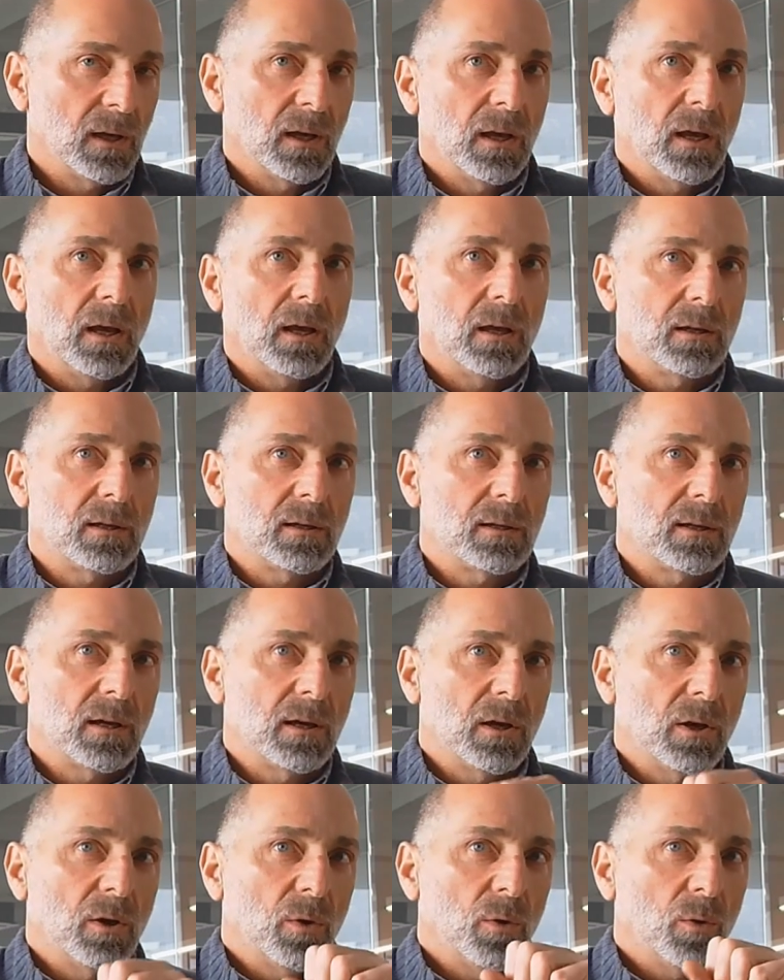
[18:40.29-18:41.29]

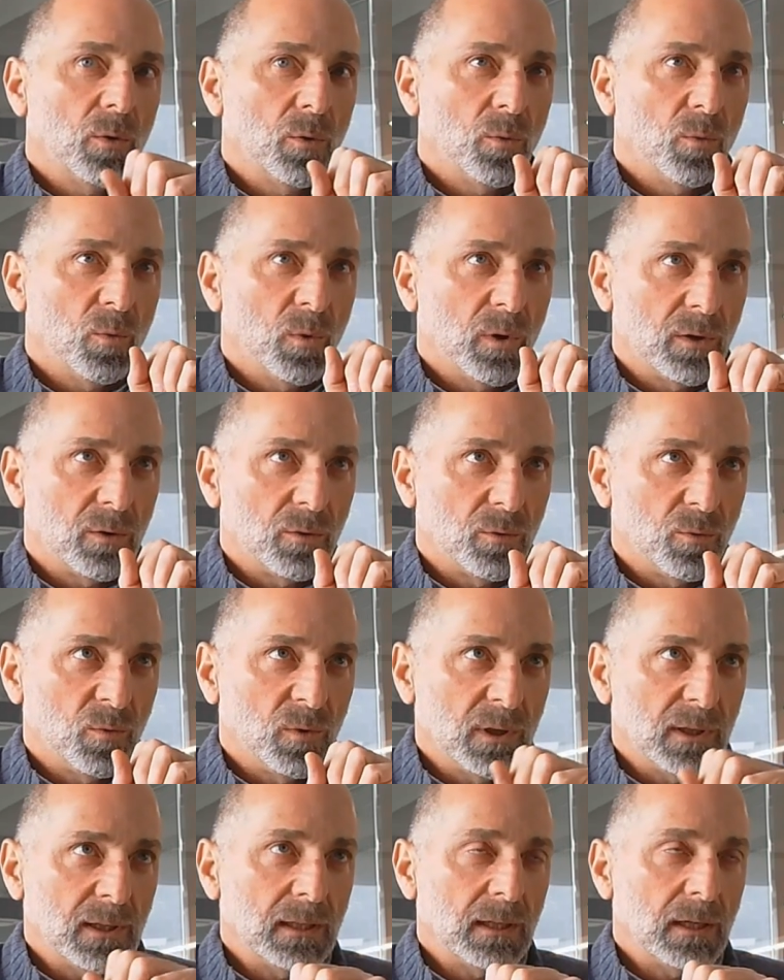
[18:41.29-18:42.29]
And when
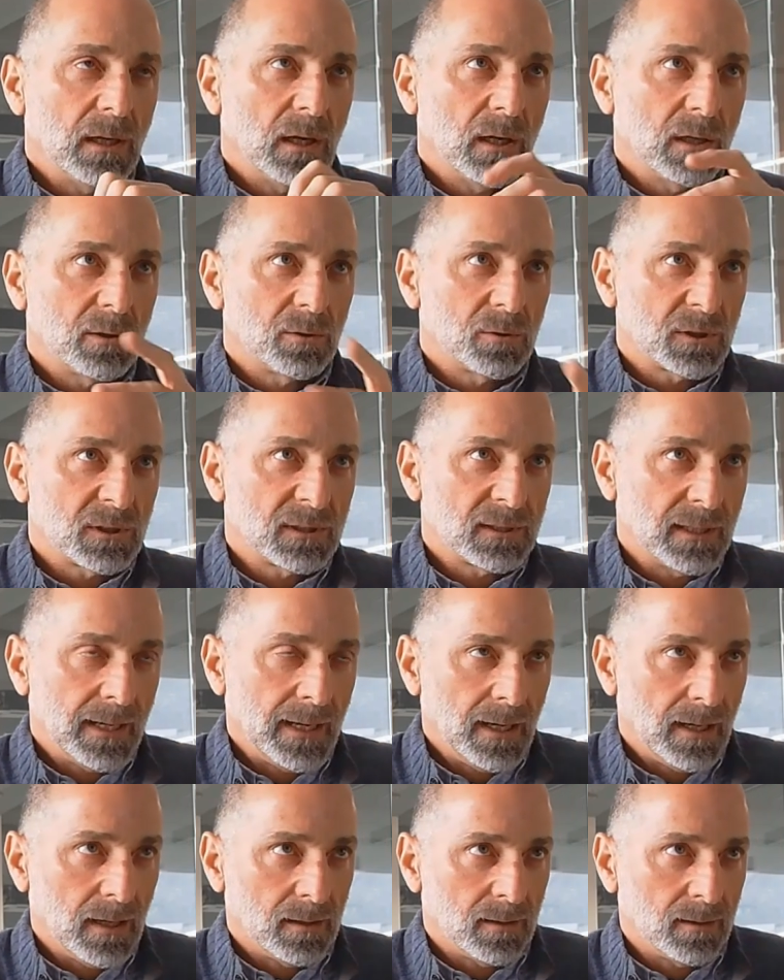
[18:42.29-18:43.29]
we
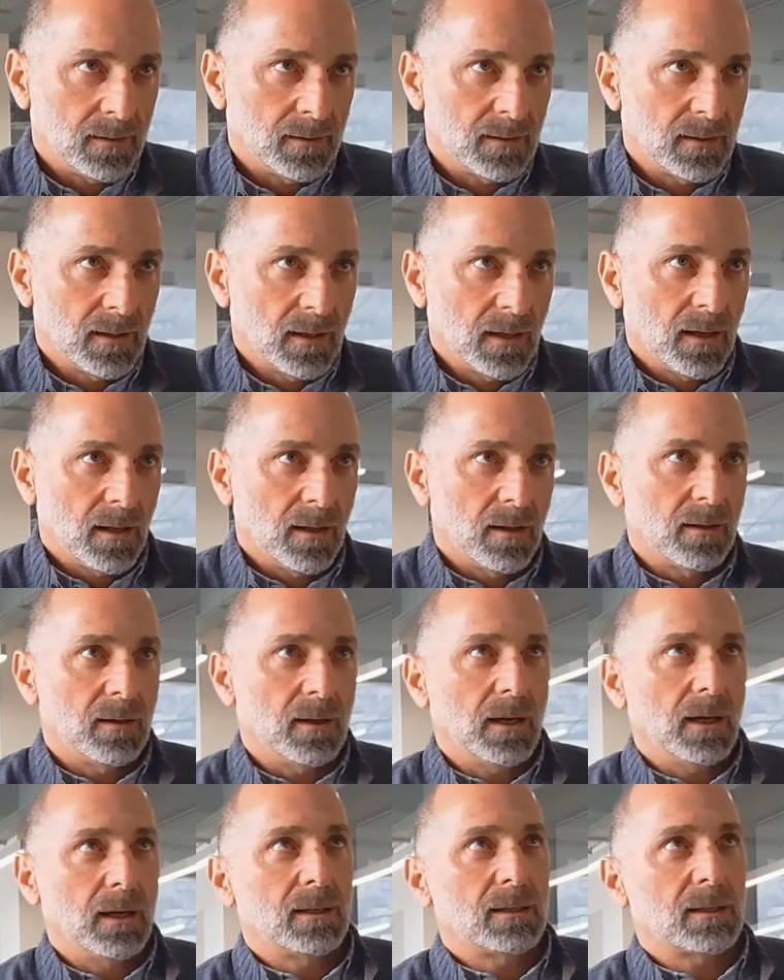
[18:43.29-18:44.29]
understand
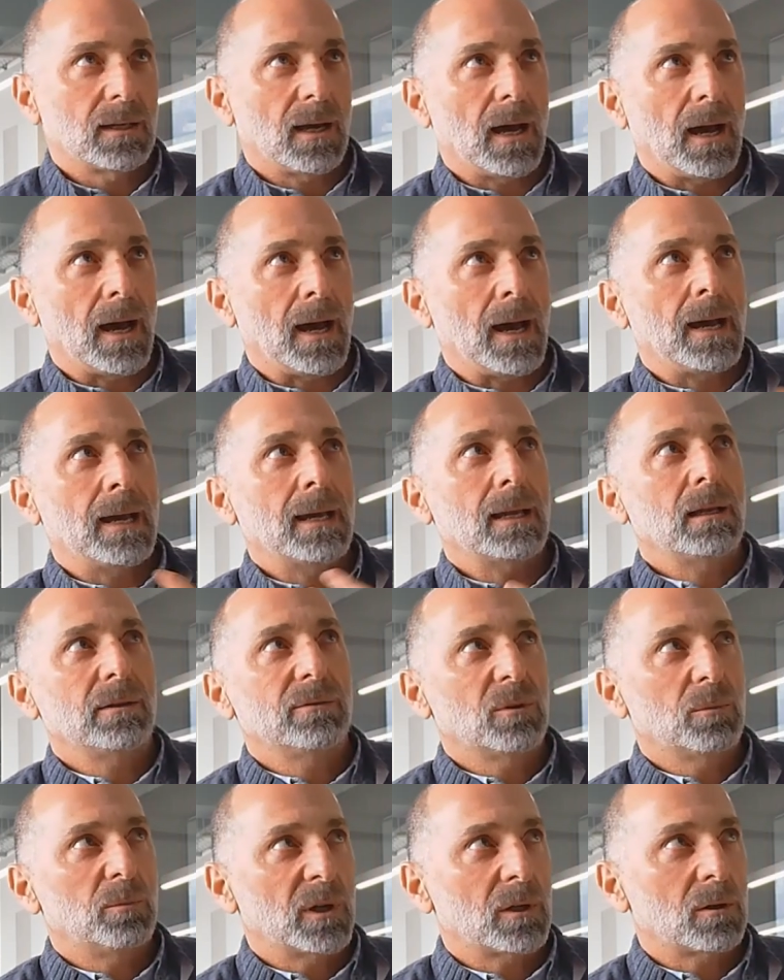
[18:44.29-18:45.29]
that I
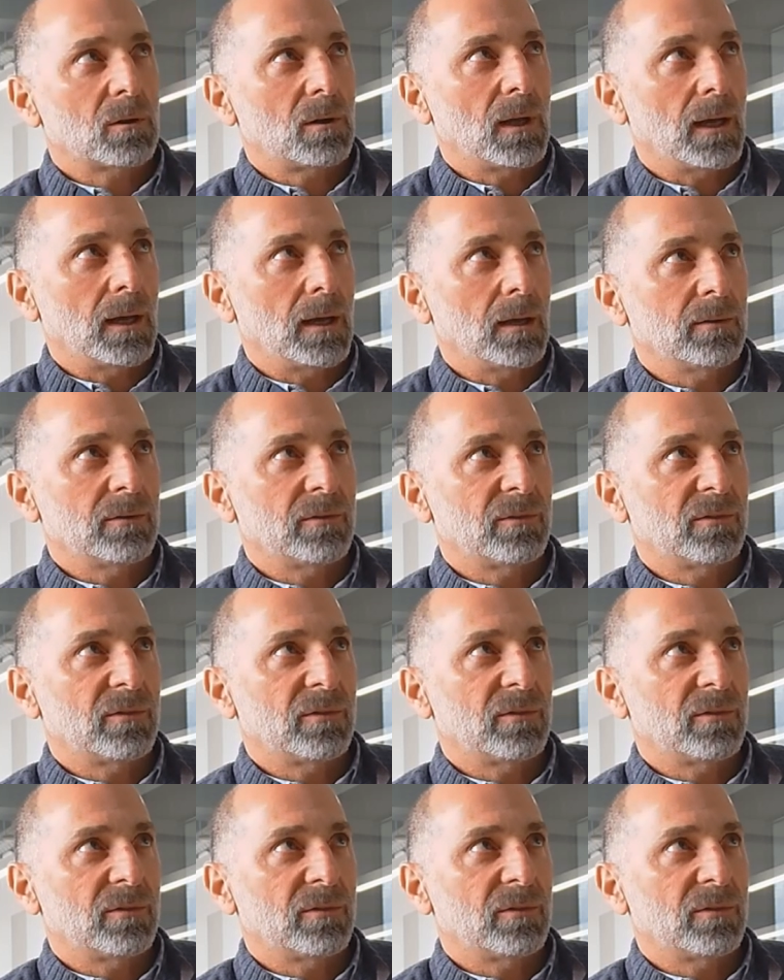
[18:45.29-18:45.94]
live a better life